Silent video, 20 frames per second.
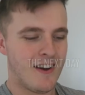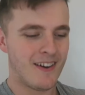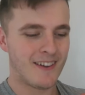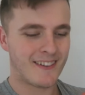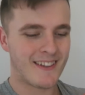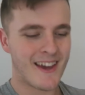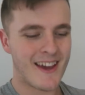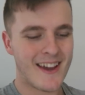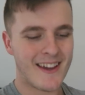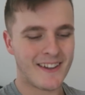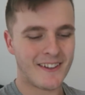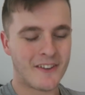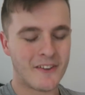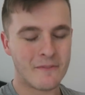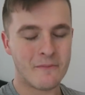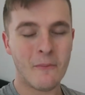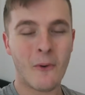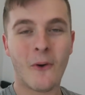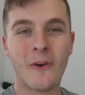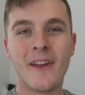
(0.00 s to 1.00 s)
Okay,
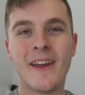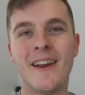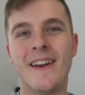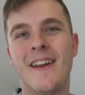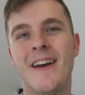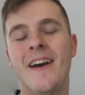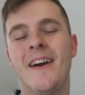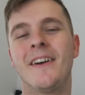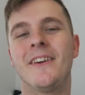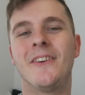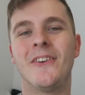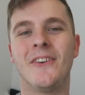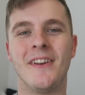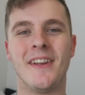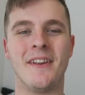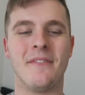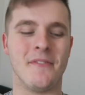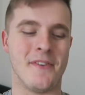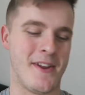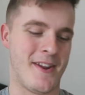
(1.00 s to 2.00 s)
good morning, good
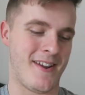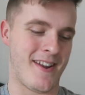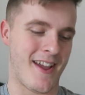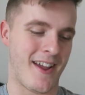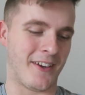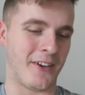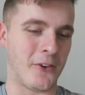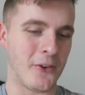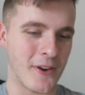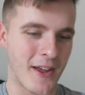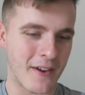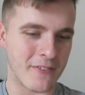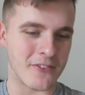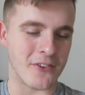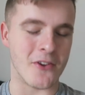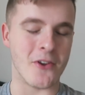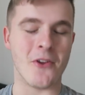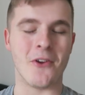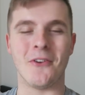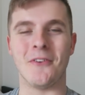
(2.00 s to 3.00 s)
evening, and good
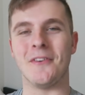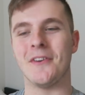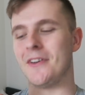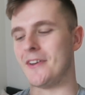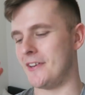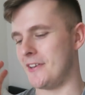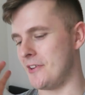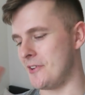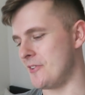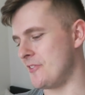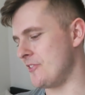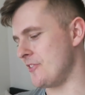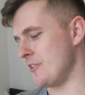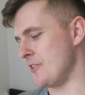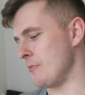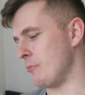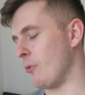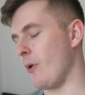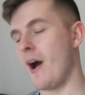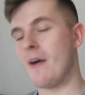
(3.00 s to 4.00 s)
afternoon,
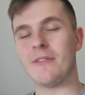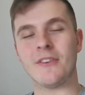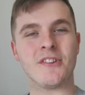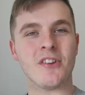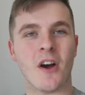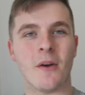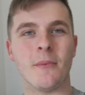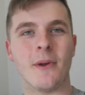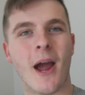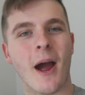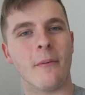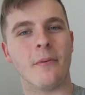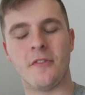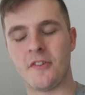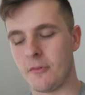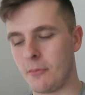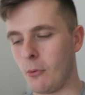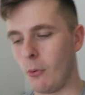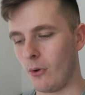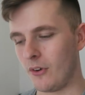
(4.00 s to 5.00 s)
YouTube. Whatever time you happen
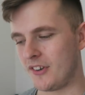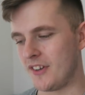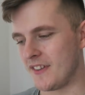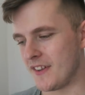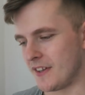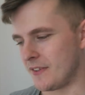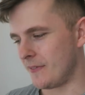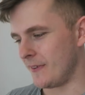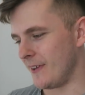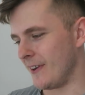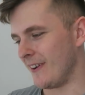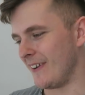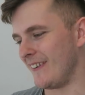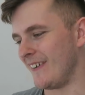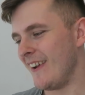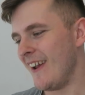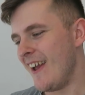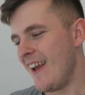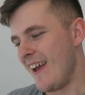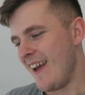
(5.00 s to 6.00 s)
to be watching this
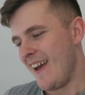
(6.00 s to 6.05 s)
video,